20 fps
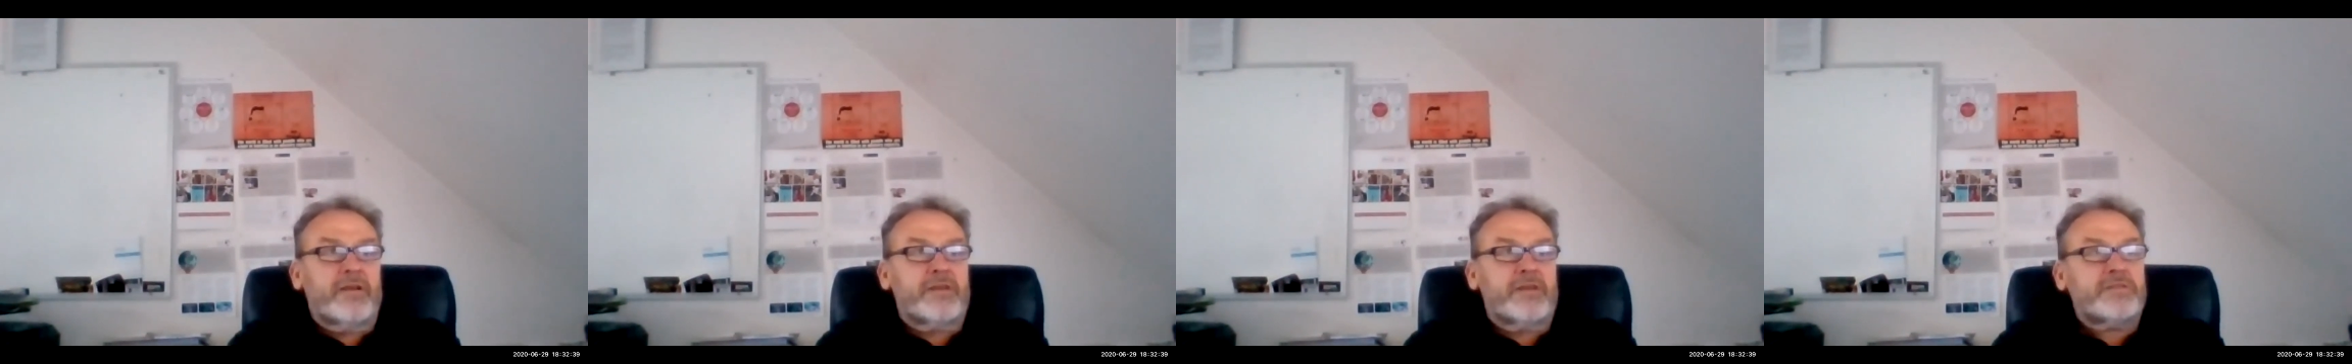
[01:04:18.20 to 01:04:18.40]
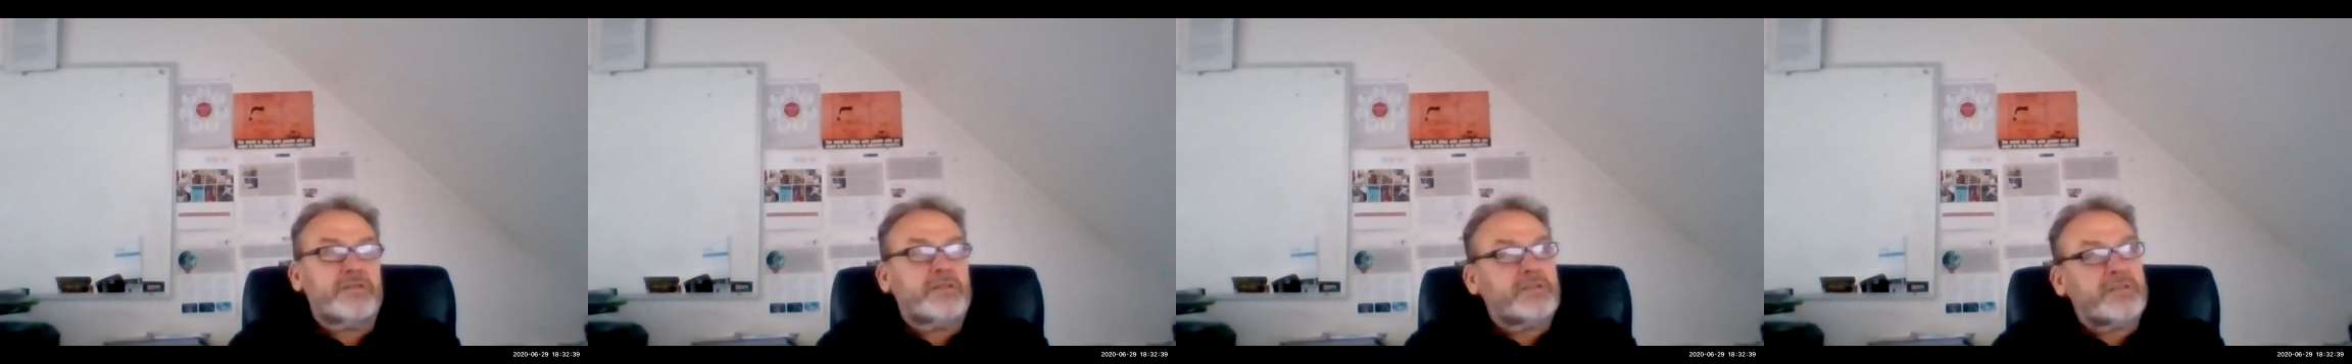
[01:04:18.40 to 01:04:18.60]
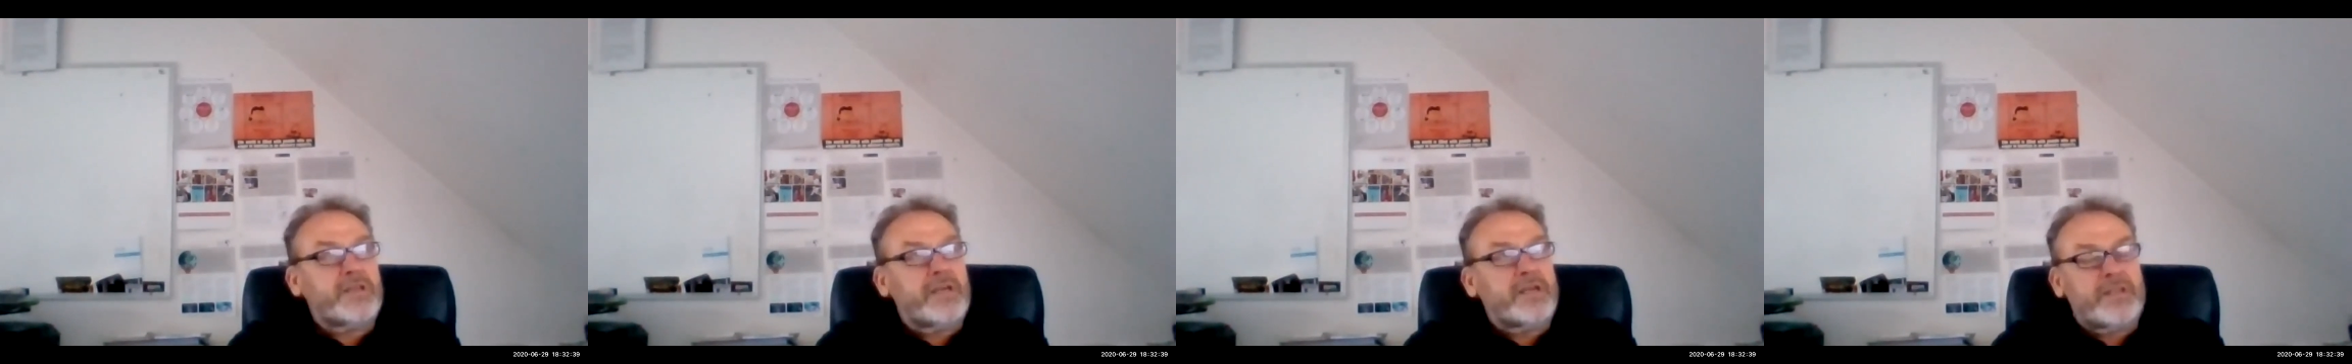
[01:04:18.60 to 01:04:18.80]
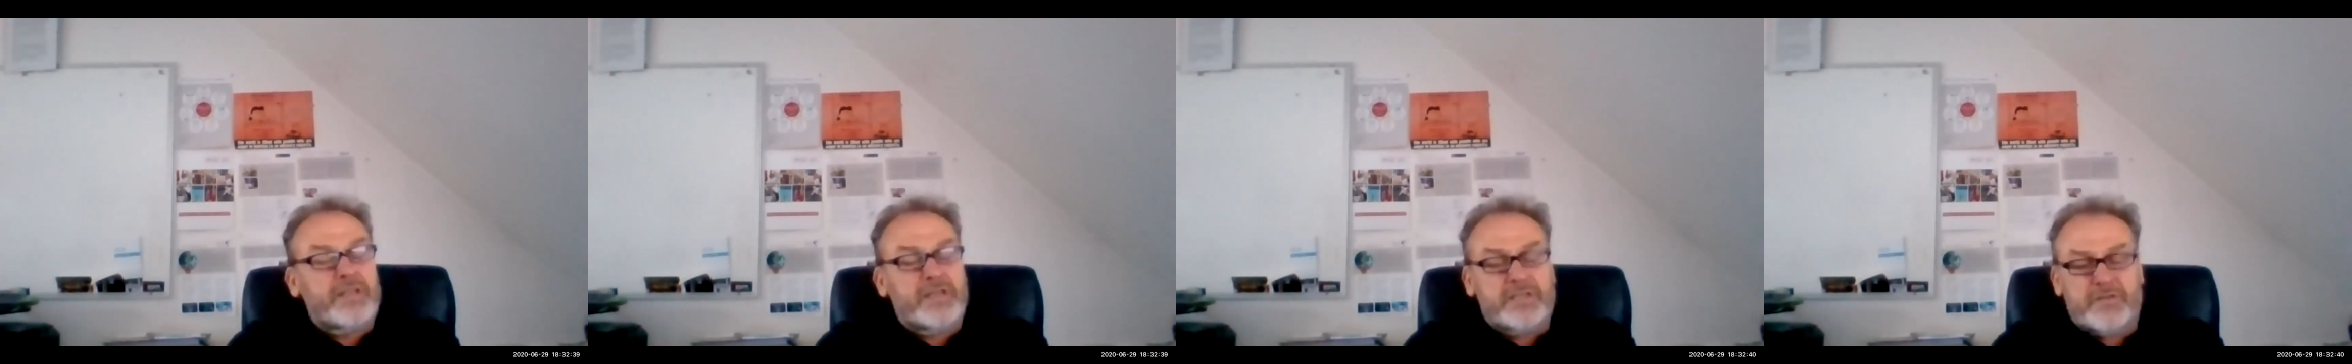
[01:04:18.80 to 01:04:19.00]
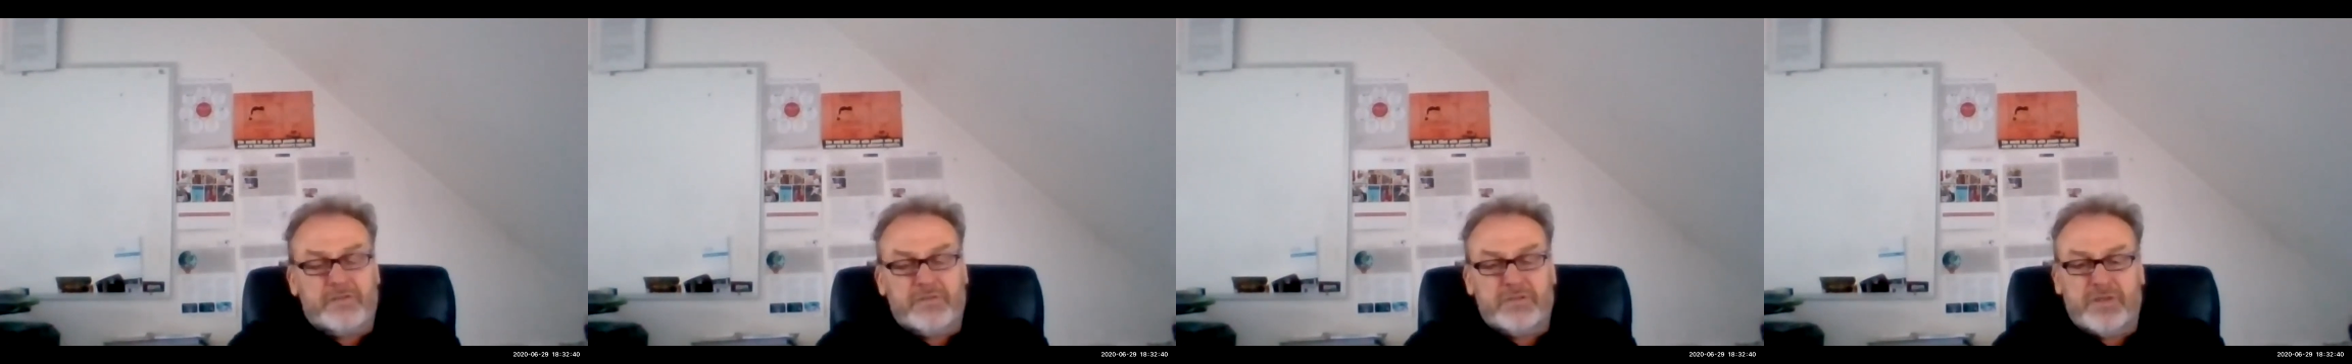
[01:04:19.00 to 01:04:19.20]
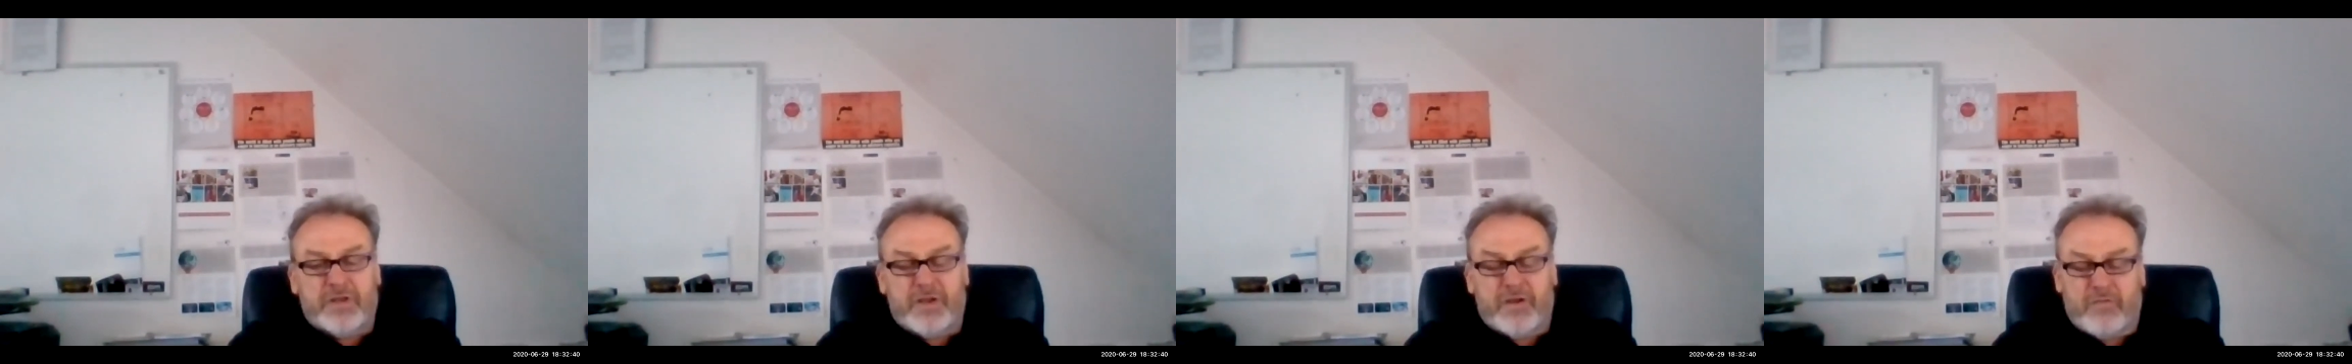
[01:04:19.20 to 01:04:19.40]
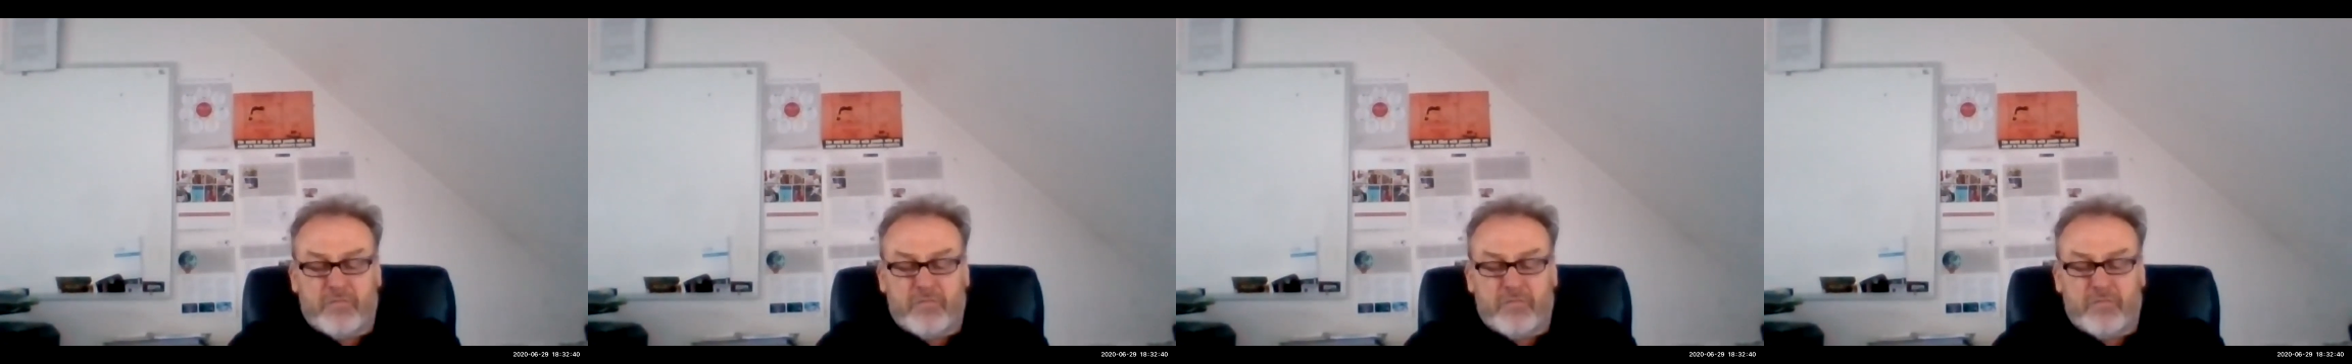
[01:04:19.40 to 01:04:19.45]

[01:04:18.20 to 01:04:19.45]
As I said, this was